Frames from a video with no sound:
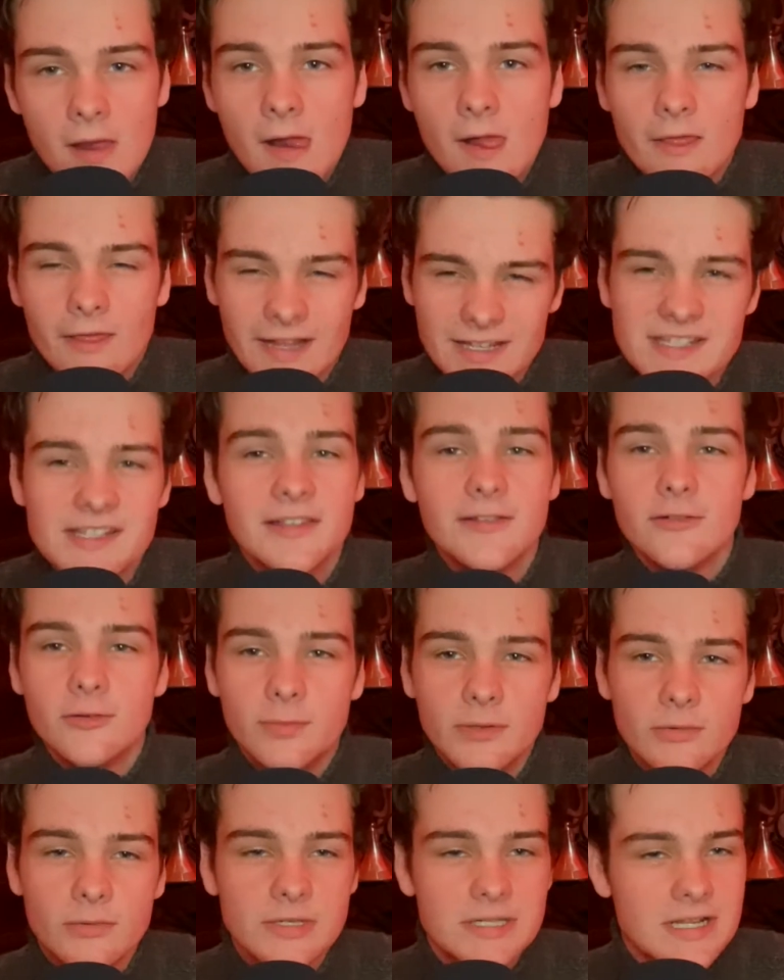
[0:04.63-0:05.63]
That's a little
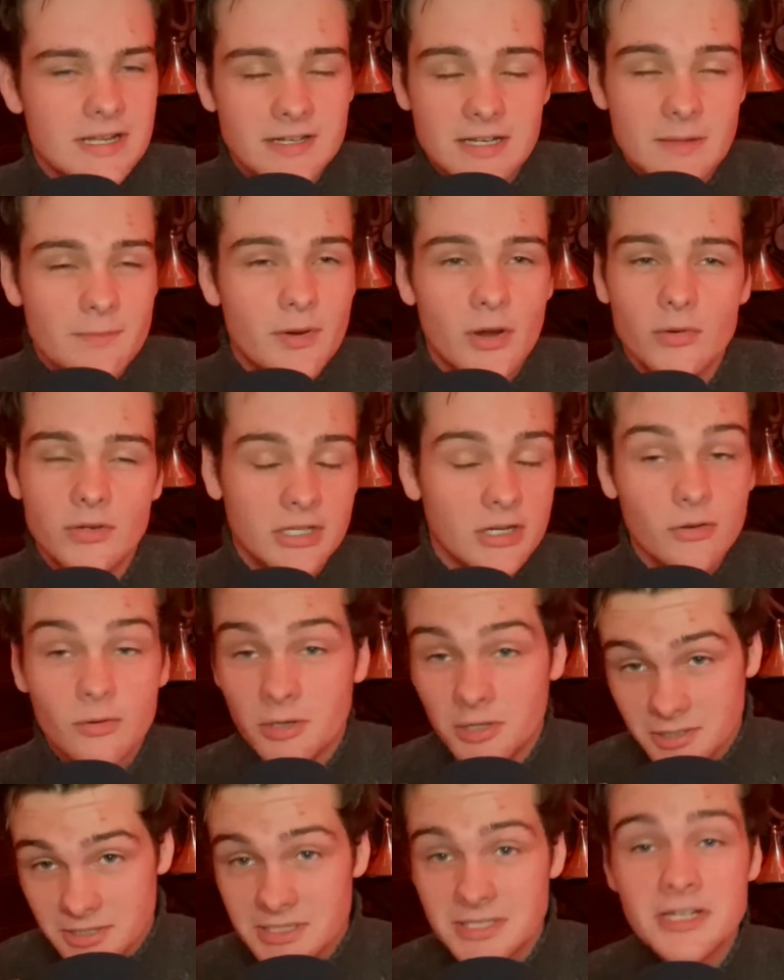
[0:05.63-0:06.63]
bit redundant, but we're
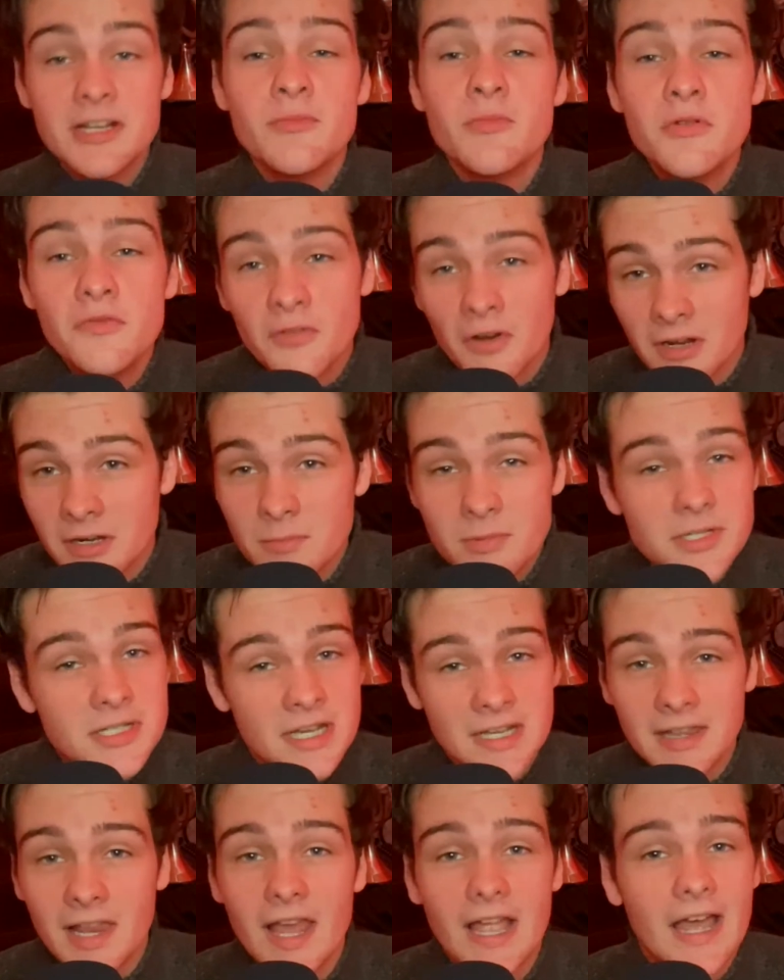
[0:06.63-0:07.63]
just going to move on and
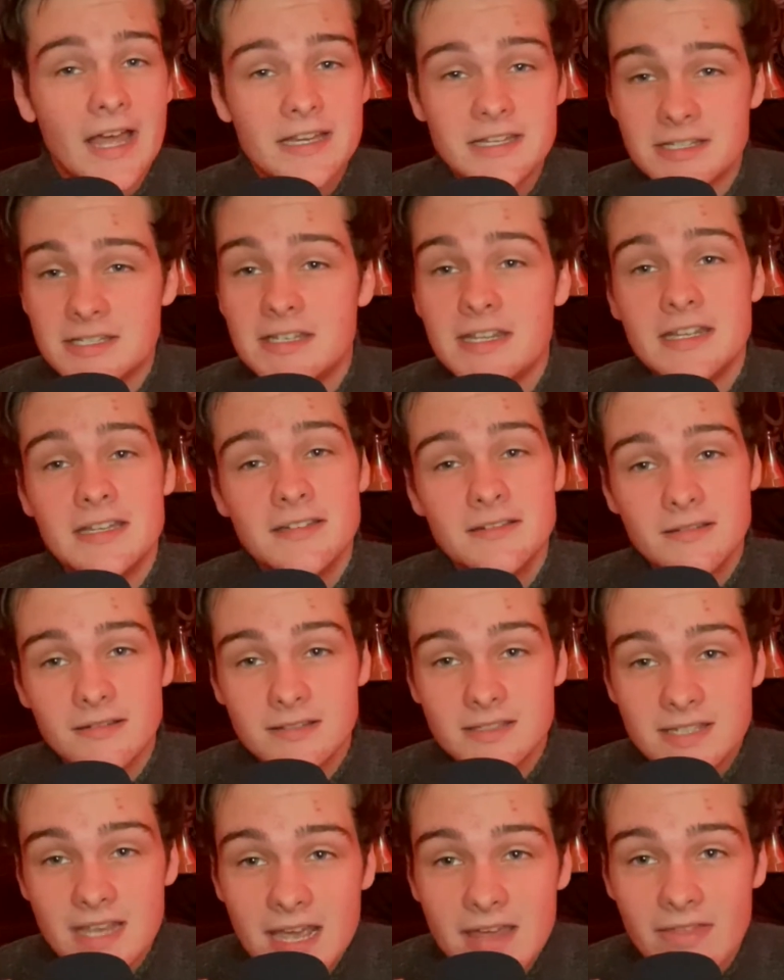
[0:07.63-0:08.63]
pretend like I just didn't
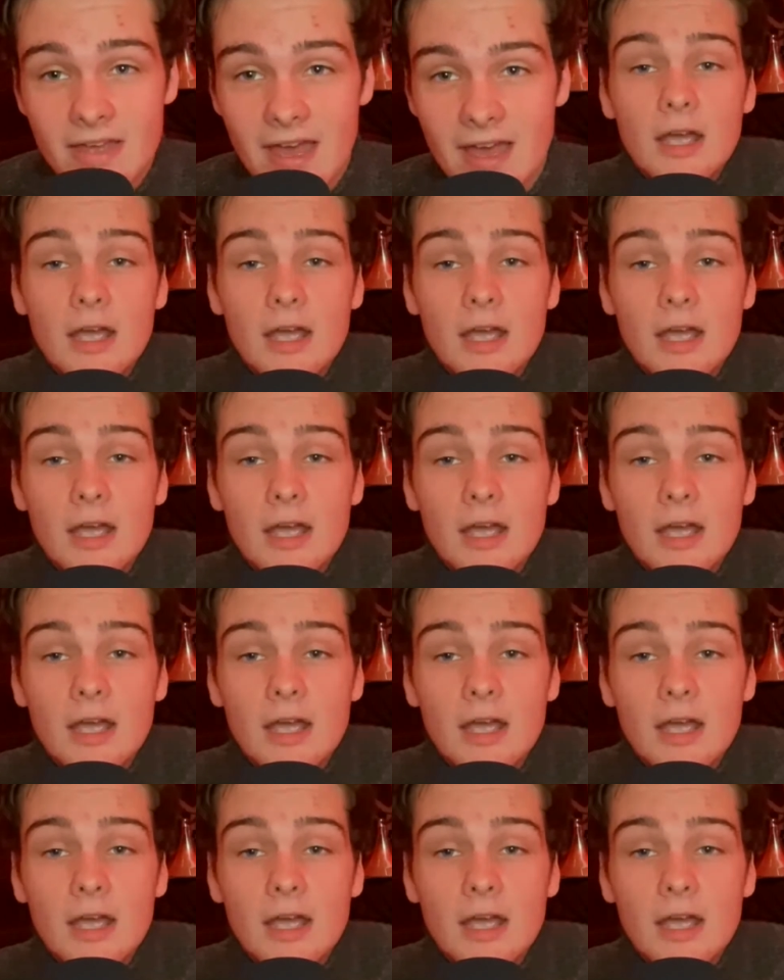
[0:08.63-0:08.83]
say that.